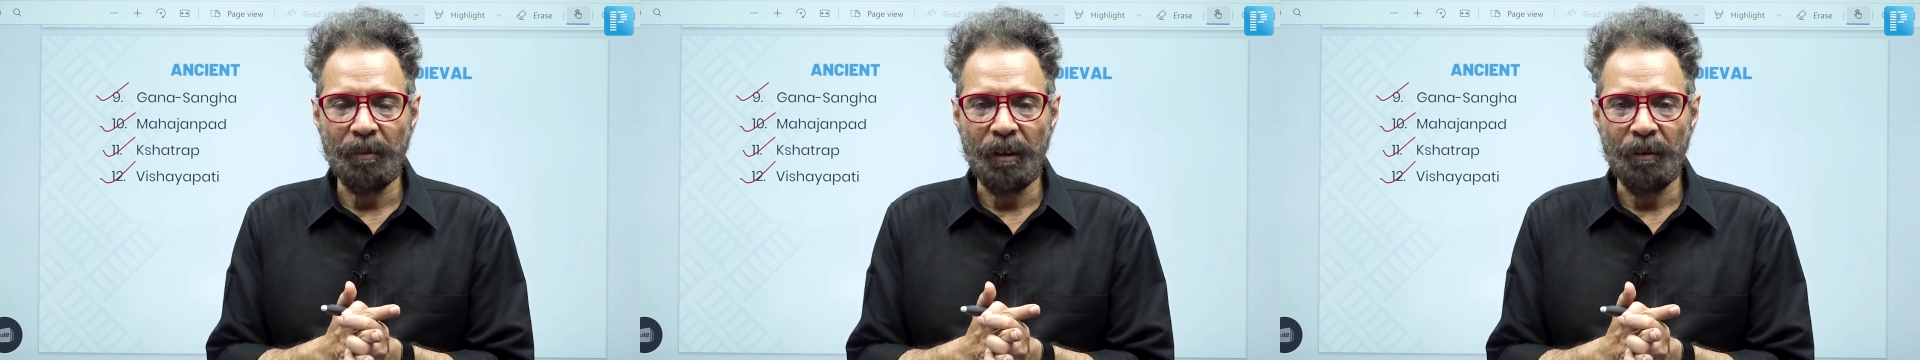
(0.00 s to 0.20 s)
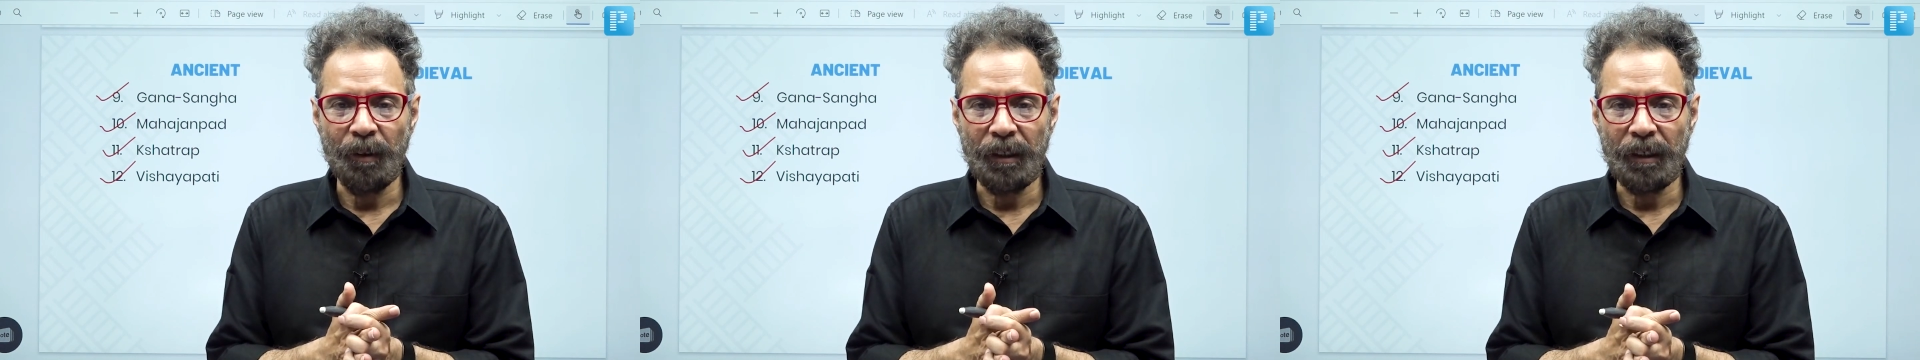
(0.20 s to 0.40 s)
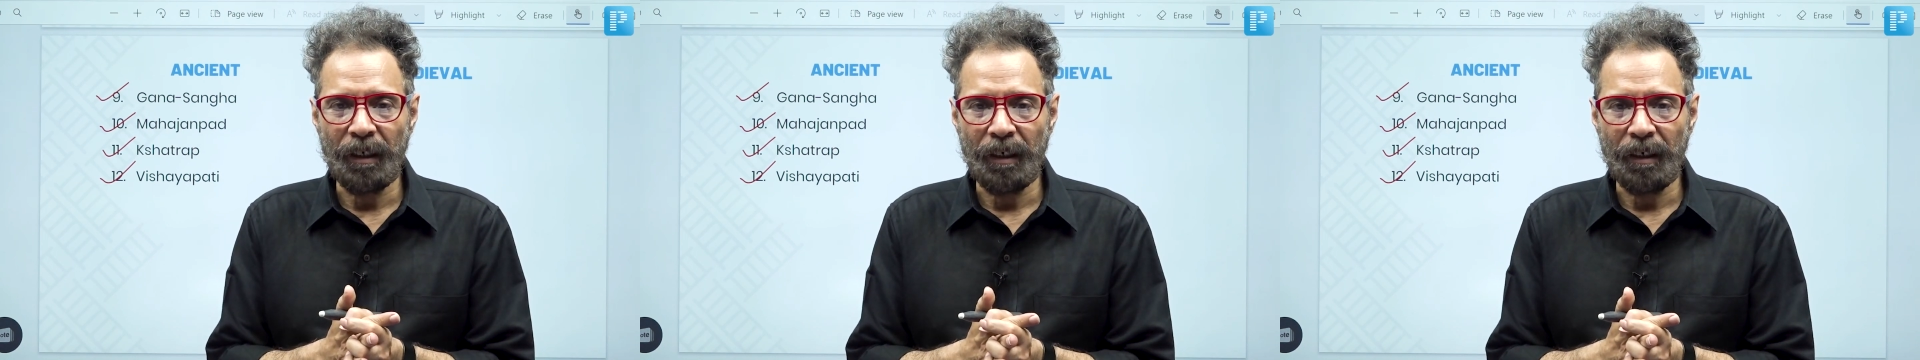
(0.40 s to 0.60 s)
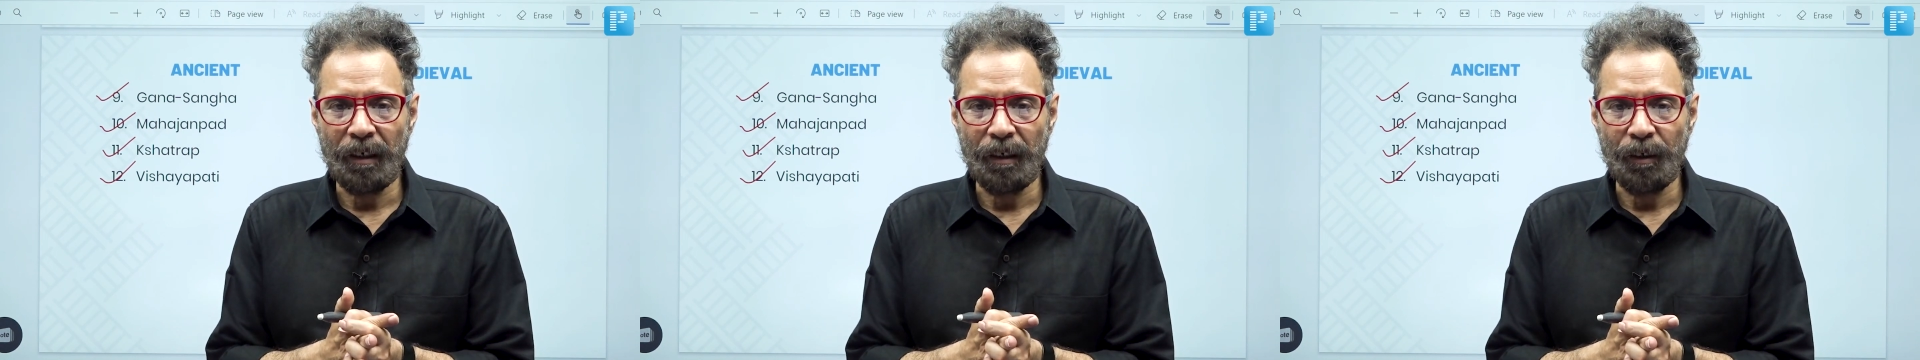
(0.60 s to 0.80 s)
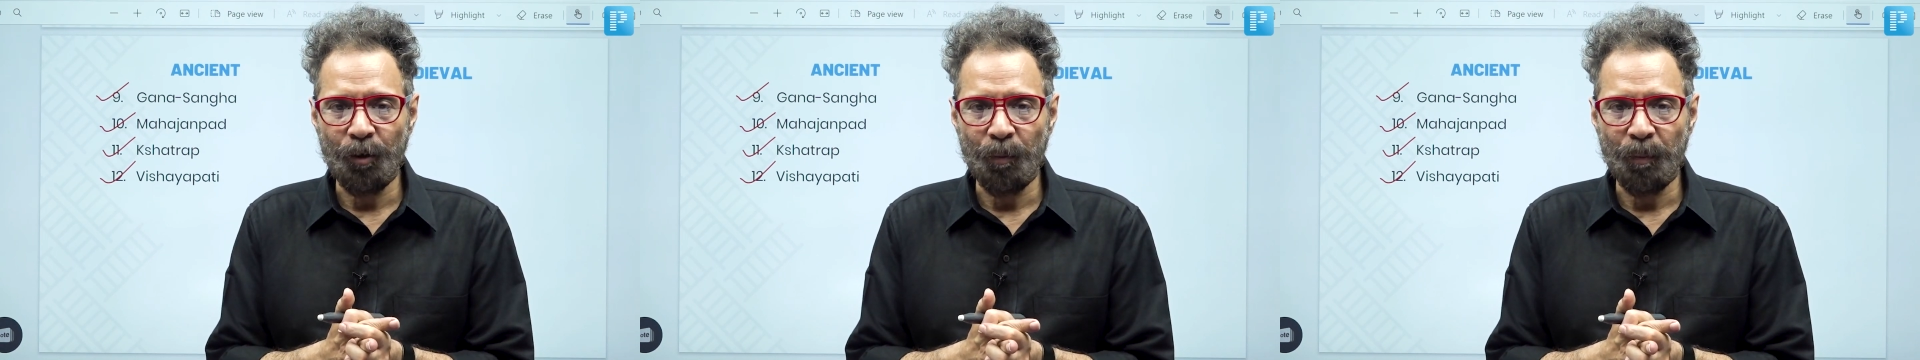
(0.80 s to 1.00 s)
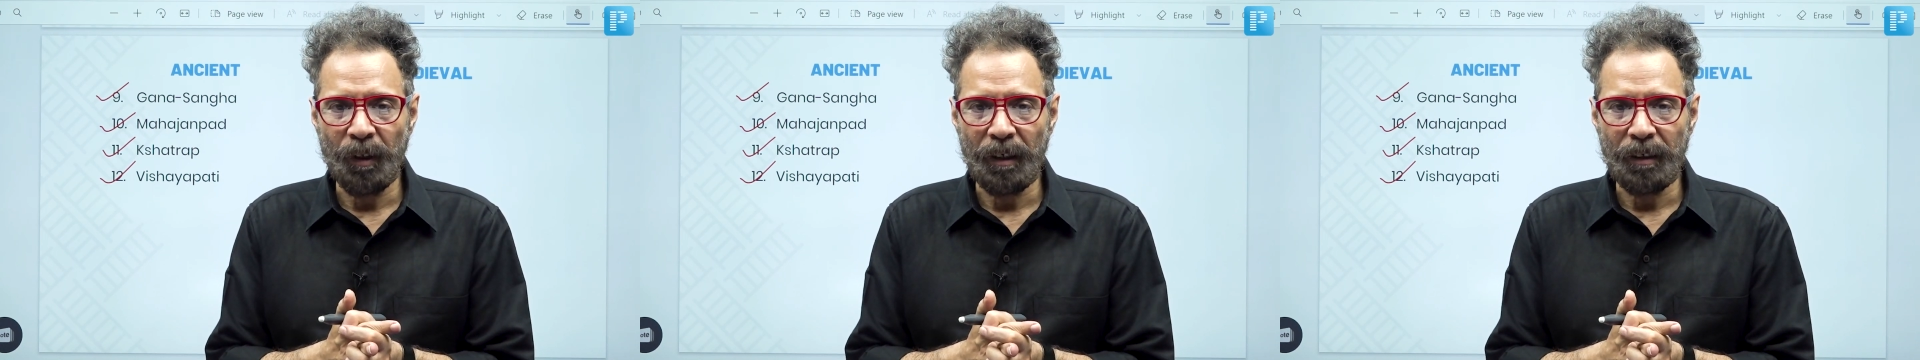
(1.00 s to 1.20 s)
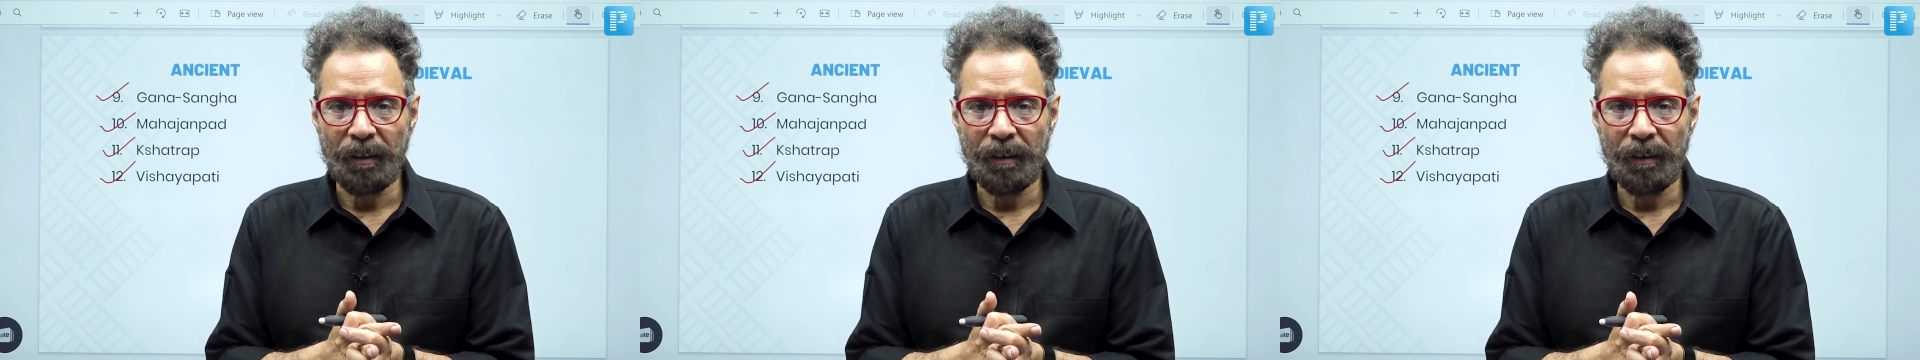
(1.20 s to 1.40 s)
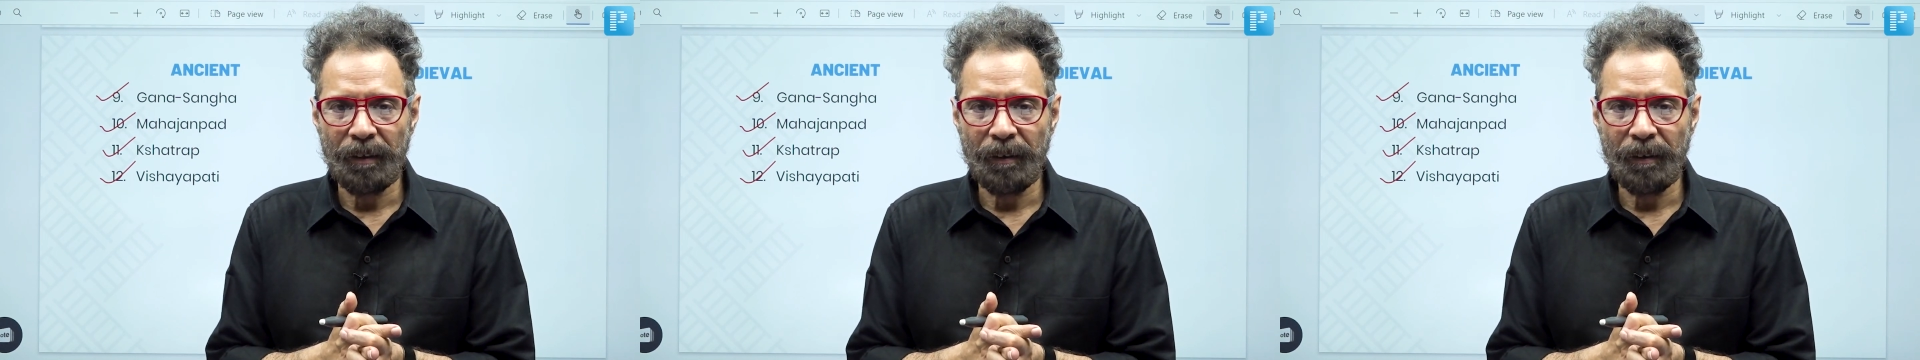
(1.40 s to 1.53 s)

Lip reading: division under the Guptas.